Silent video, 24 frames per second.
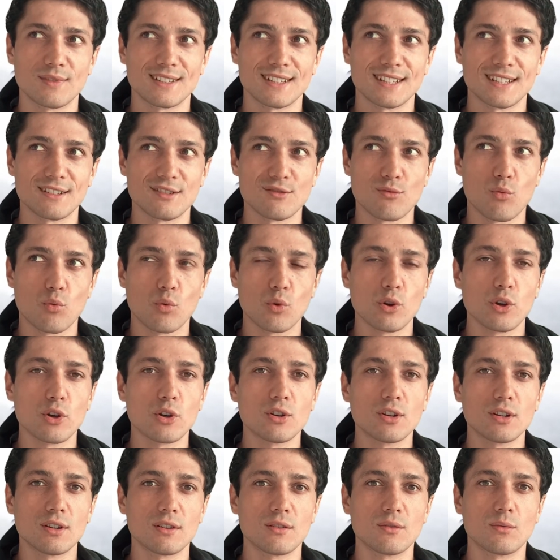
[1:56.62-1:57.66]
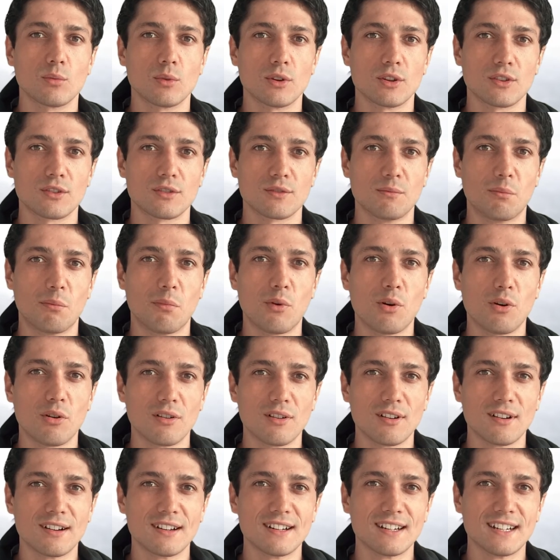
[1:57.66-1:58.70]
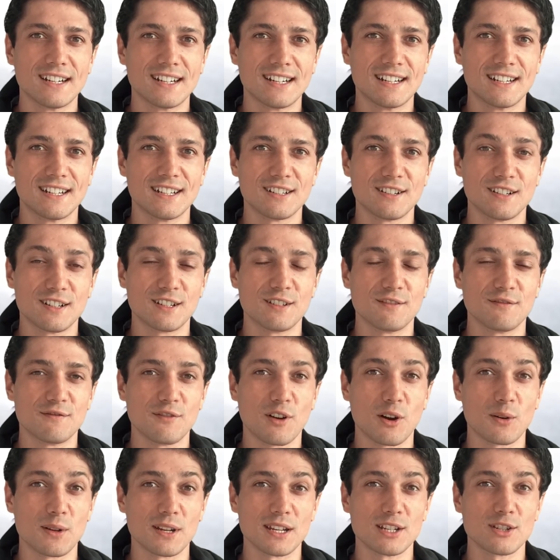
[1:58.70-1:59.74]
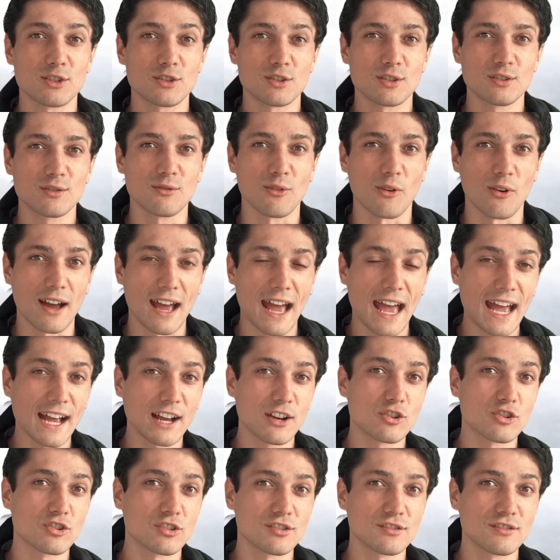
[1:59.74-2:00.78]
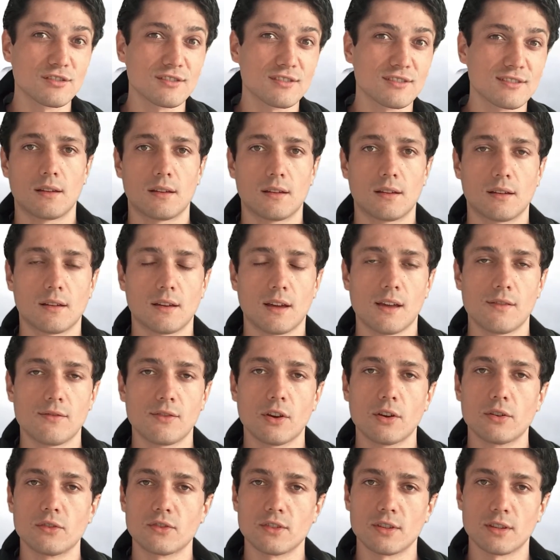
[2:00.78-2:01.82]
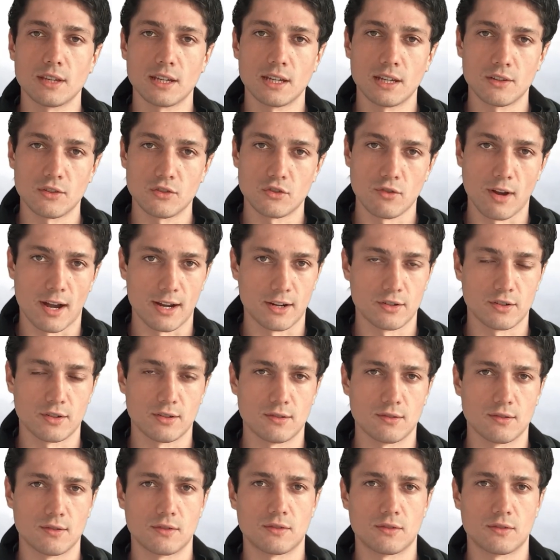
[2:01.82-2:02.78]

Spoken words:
worded with more volition or action, and those are the instructions